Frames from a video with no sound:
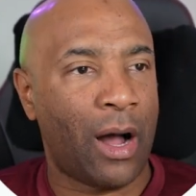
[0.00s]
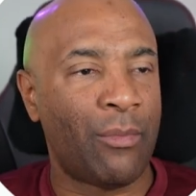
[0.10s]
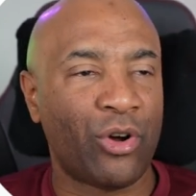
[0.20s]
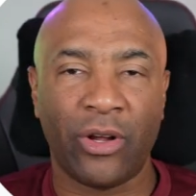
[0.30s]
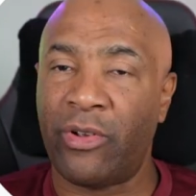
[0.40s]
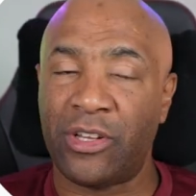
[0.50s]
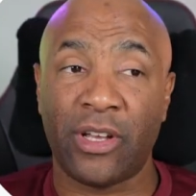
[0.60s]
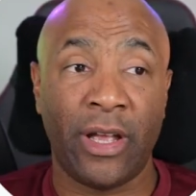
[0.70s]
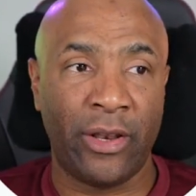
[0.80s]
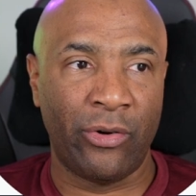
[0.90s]
I'm gonna
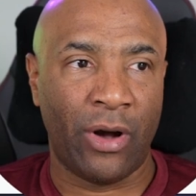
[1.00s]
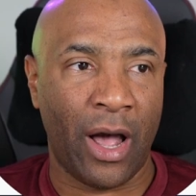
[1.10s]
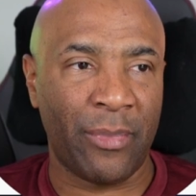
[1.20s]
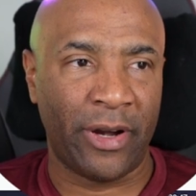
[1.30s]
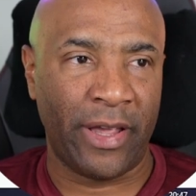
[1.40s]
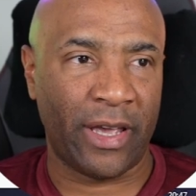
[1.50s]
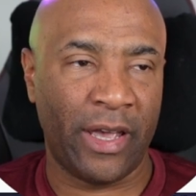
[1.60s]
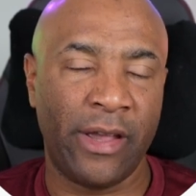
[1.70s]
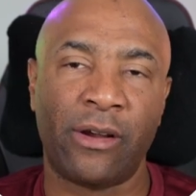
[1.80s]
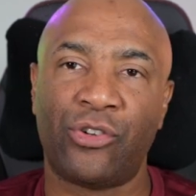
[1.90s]
create a new hyperlink
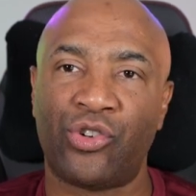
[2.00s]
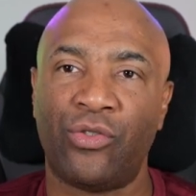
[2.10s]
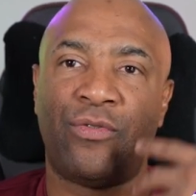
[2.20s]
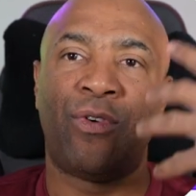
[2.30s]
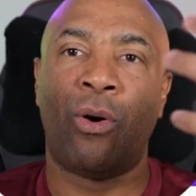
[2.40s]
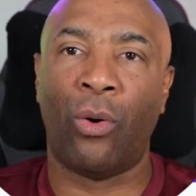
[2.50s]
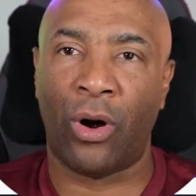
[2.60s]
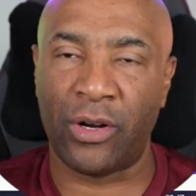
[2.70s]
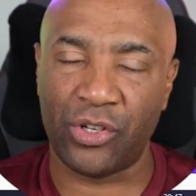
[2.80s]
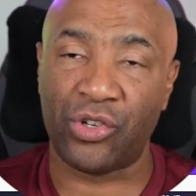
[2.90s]
here to
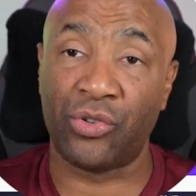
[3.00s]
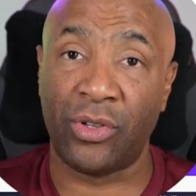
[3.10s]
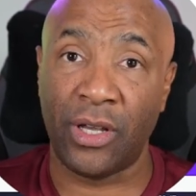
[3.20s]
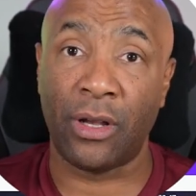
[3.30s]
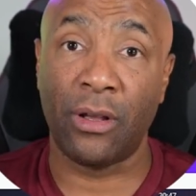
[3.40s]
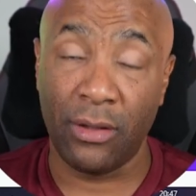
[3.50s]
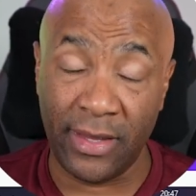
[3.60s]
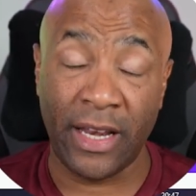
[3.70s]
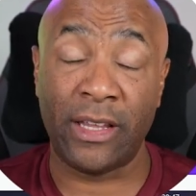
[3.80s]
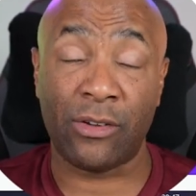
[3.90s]
forward to the
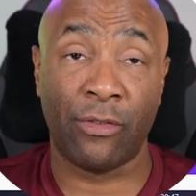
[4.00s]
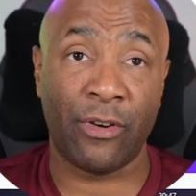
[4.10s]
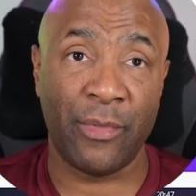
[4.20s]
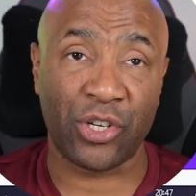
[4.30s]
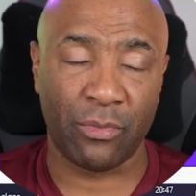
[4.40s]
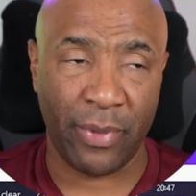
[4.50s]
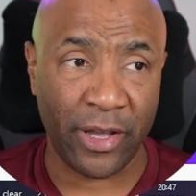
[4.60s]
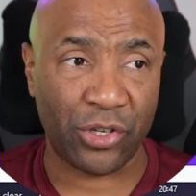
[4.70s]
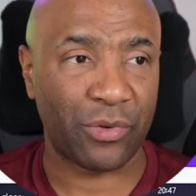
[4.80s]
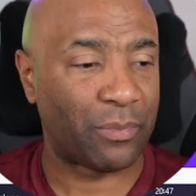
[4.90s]
delete confirmation
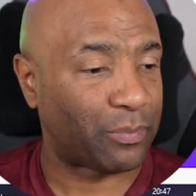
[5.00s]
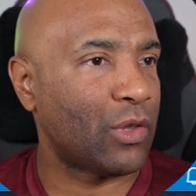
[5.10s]
page.